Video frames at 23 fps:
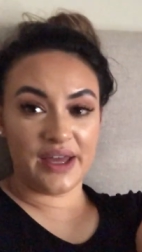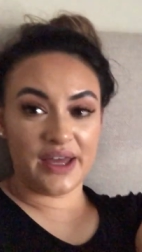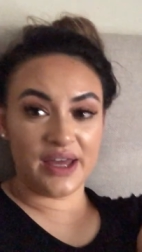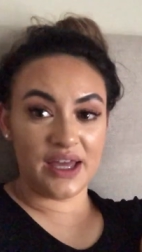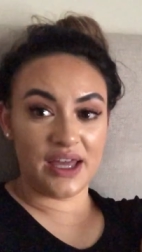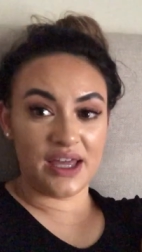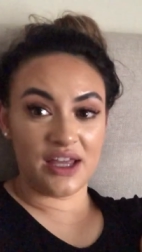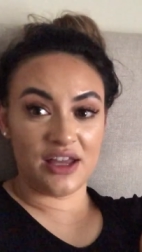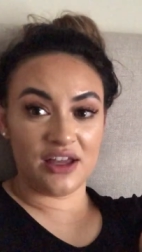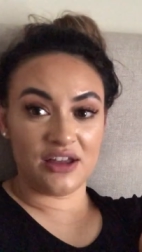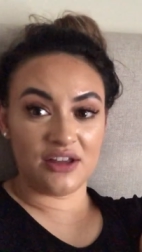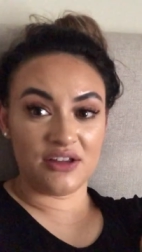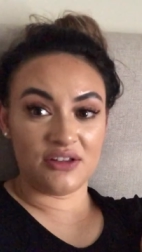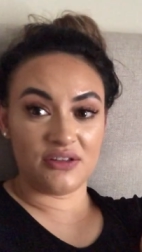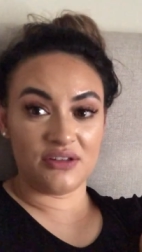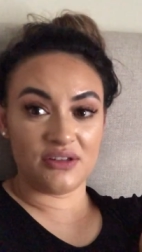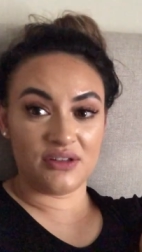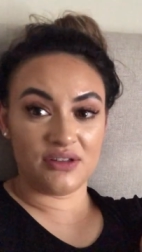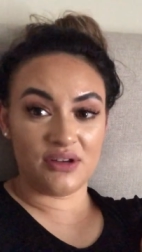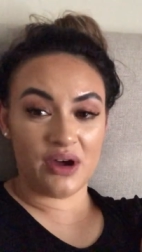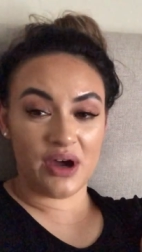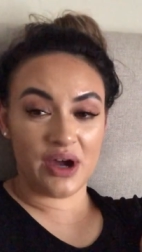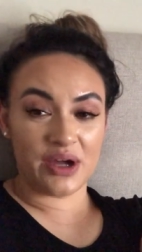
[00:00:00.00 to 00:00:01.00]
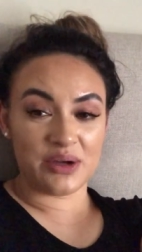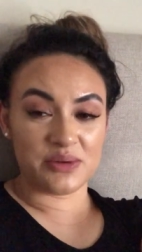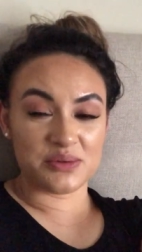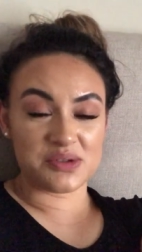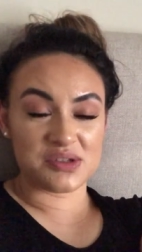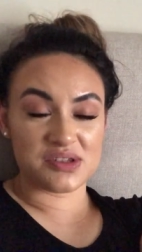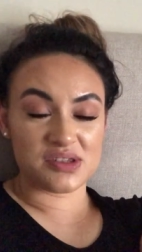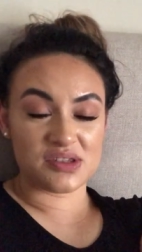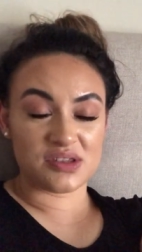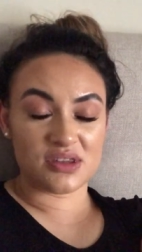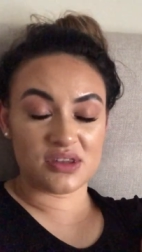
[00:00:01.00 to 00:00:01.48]
And I
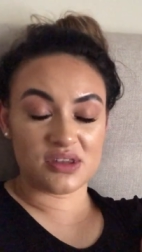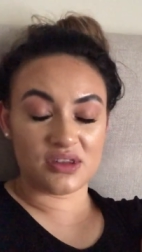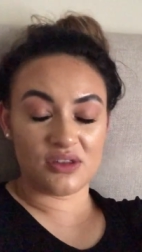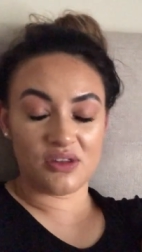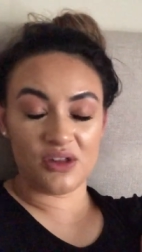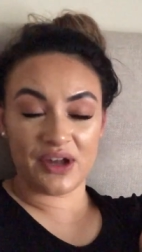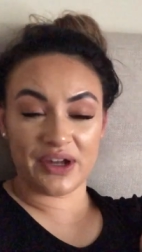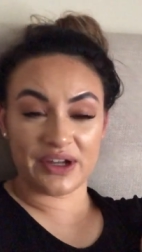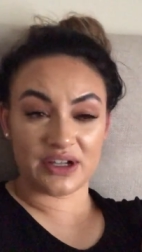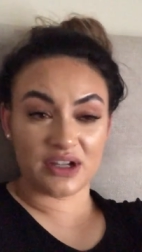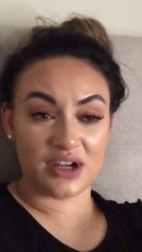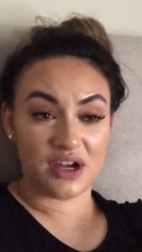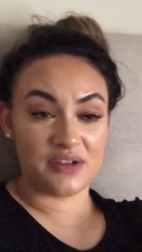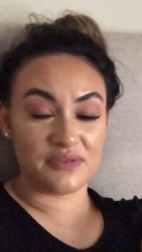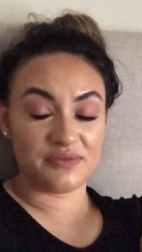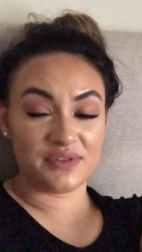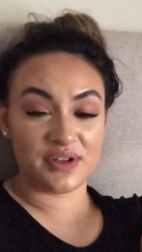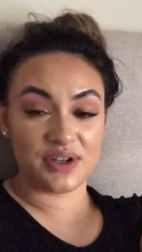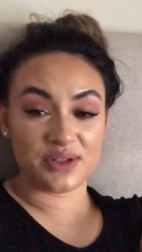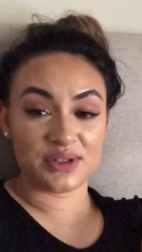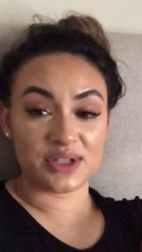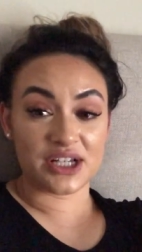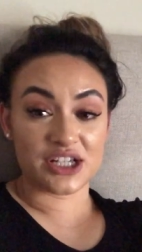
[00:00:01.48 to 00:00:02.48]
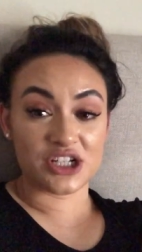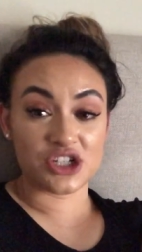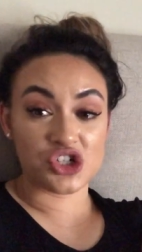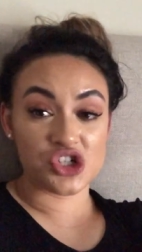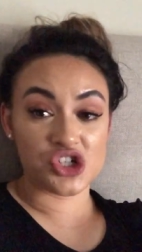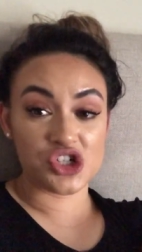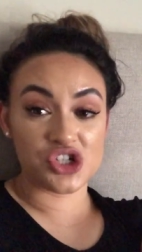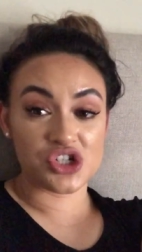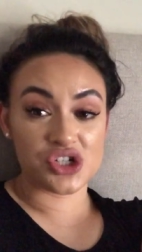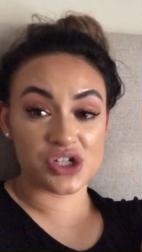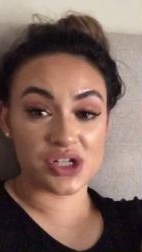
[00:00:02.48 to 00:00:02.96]
was like, I felt like
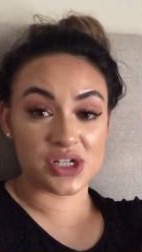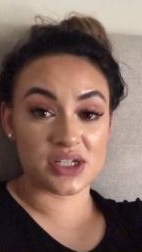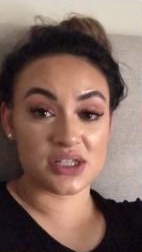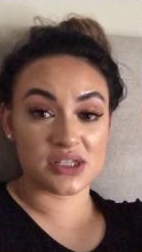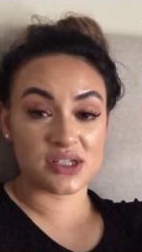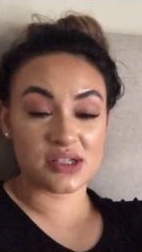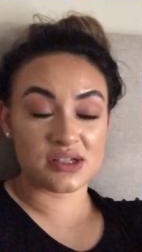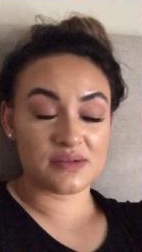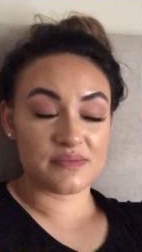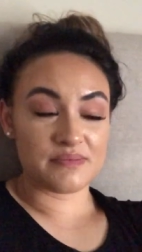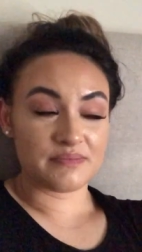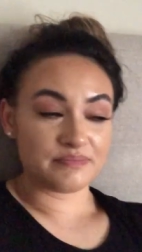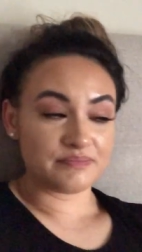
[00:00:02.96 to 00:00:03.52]
shit.